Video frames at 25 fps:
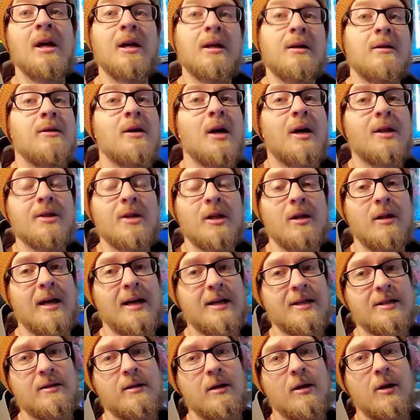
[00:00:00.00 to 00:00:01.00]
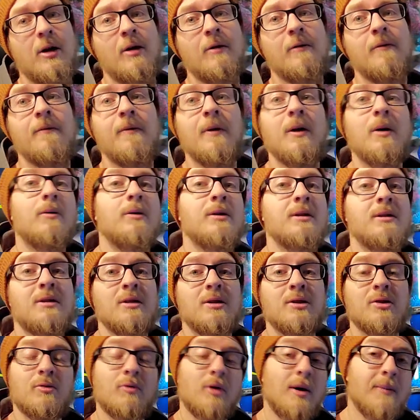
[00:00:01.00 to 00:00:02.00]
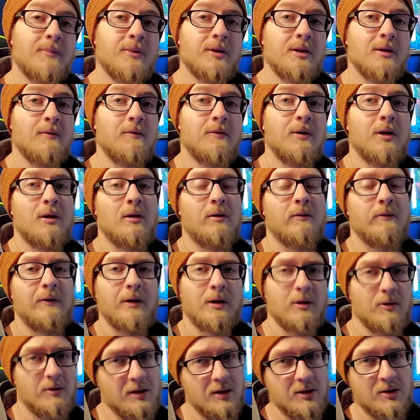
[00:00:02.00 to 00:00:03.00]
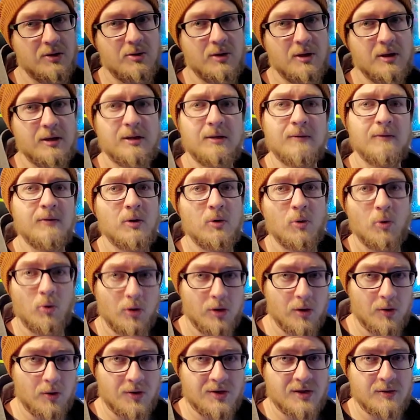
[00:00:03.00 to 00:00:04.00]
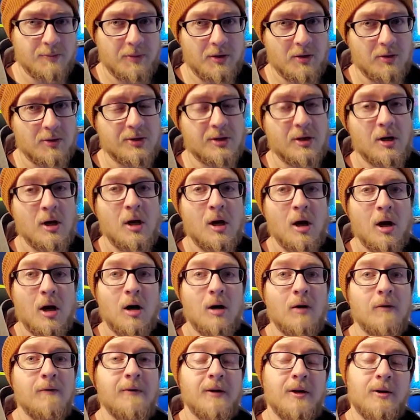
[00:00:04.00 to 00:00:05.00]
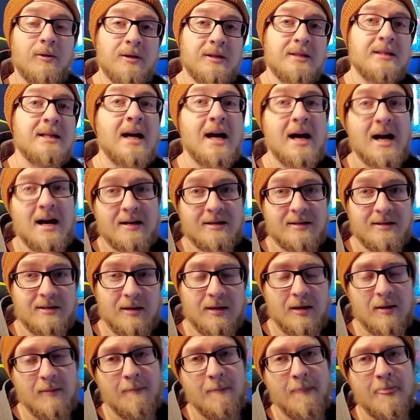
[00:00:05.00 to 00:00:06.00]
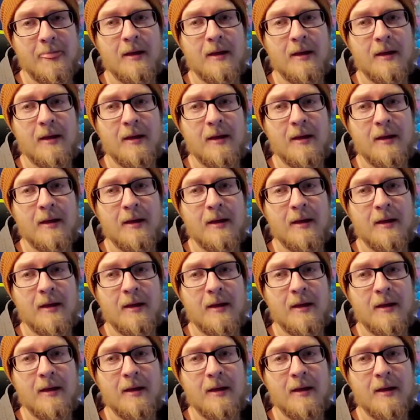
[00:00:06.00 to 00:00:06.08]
Nonetheless, they are very disruptive, they are very destructive, and oil spills are very toxic.